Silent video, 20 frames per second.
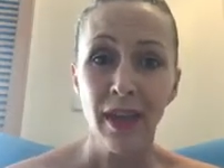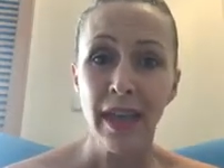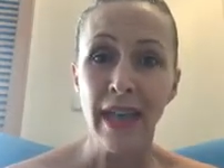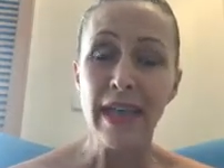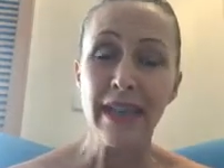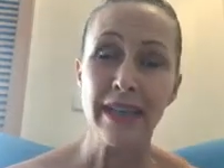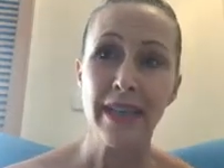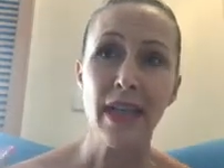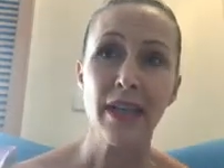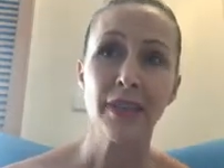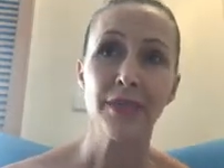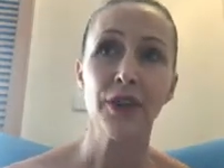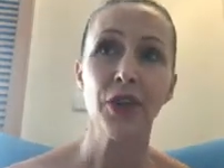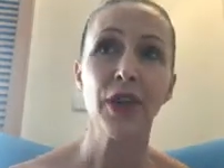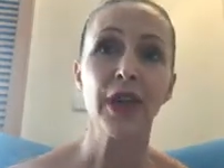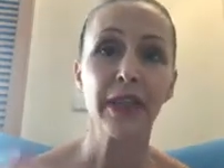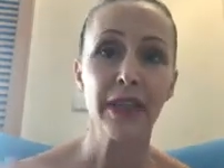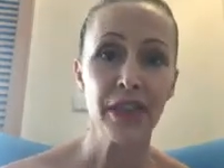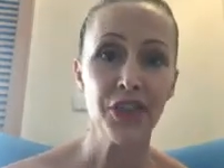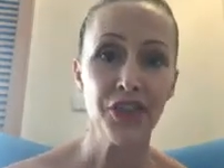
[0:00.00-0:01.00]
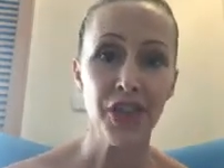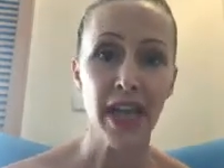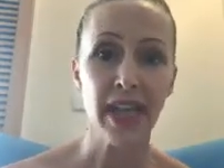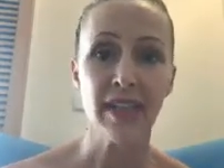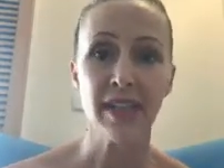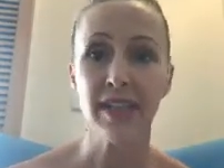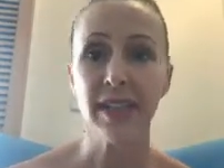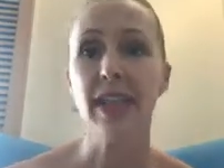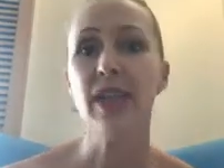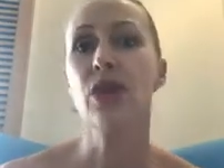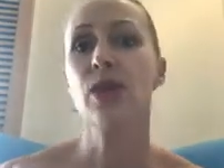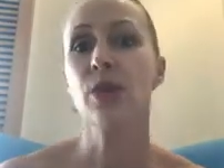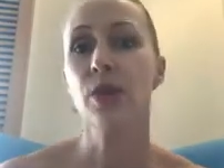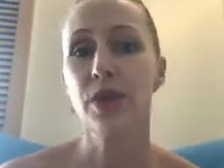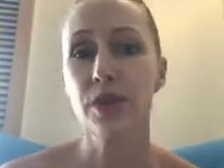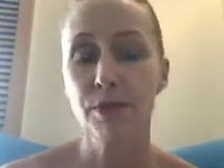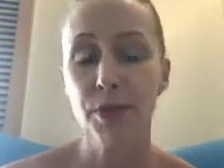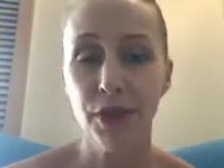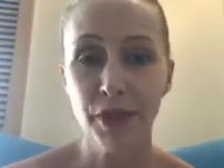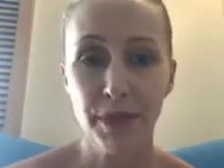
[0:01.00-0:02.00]
It sounds very cliche to say you are
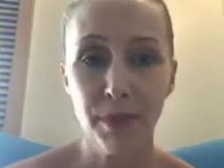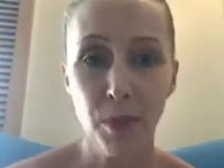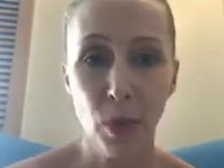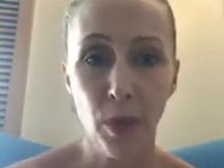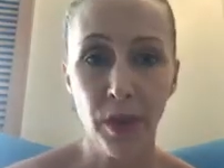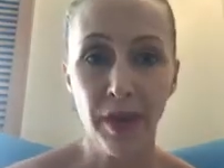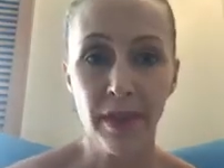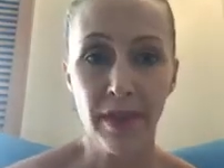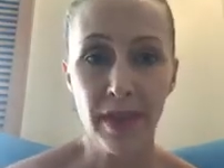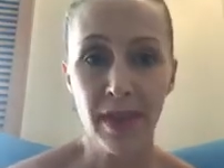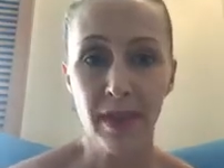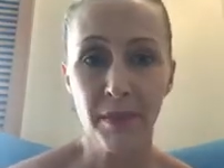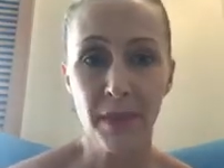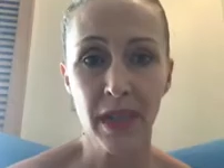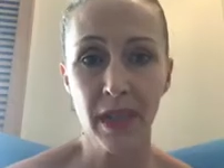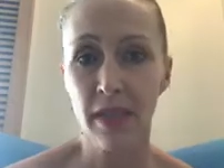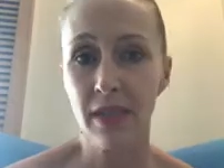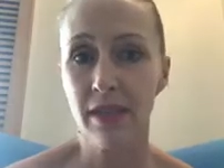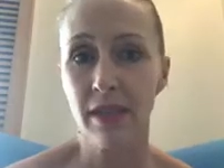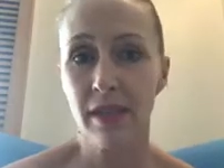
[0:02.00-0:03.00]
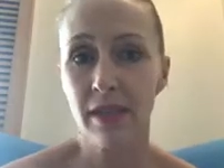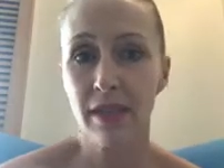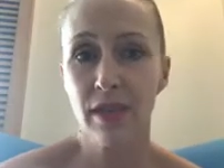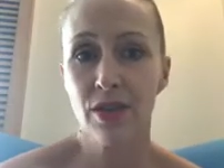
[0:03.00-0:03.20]
the most important thing, because,